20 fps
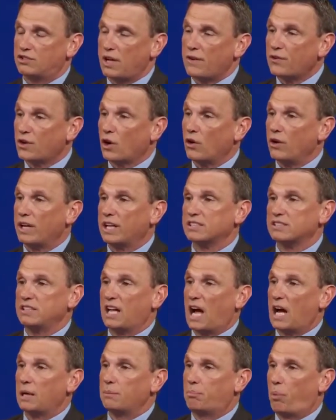Steph Curry gets
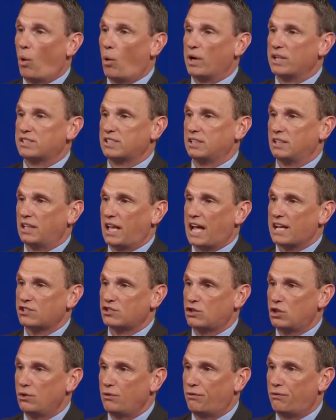9 points in the
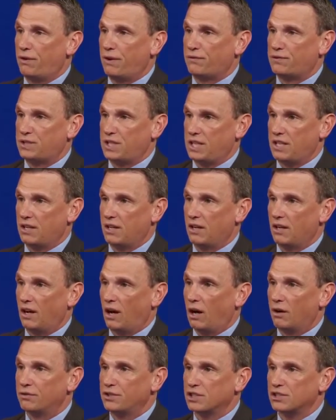last 2:50
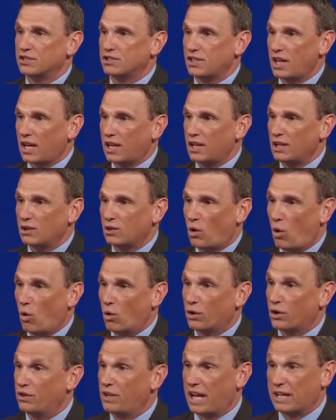of the second
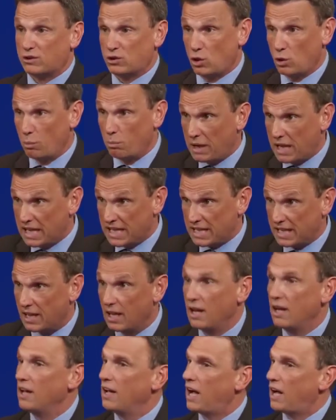quarter. That, to
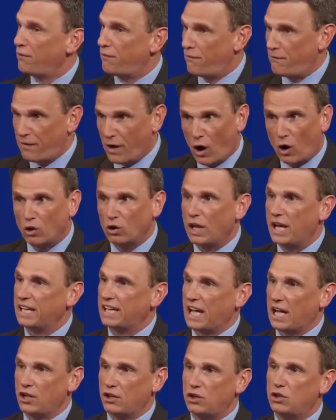me, felt
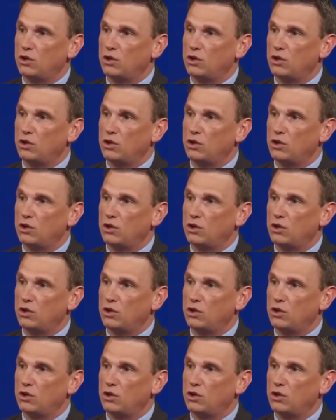like a